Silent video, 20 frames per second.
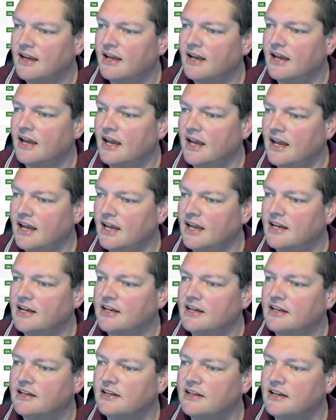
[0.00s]

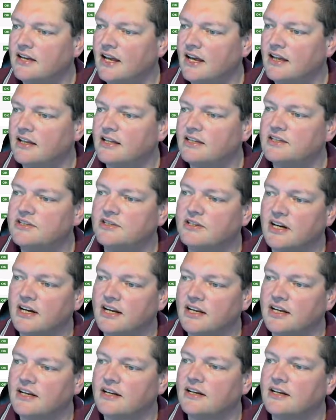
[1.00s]
And now let's
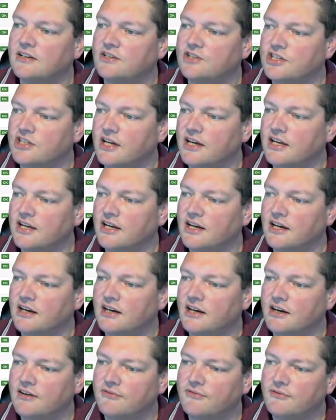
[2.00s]
try checking out
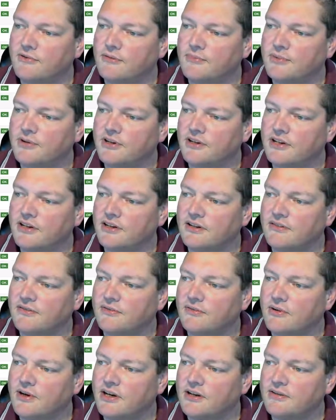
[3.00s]
our
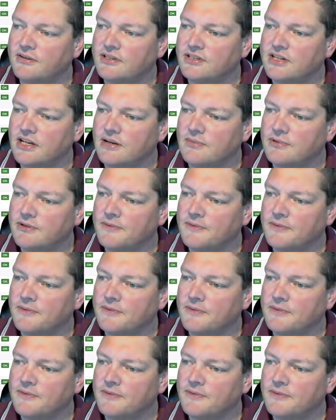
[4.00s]
400 stable.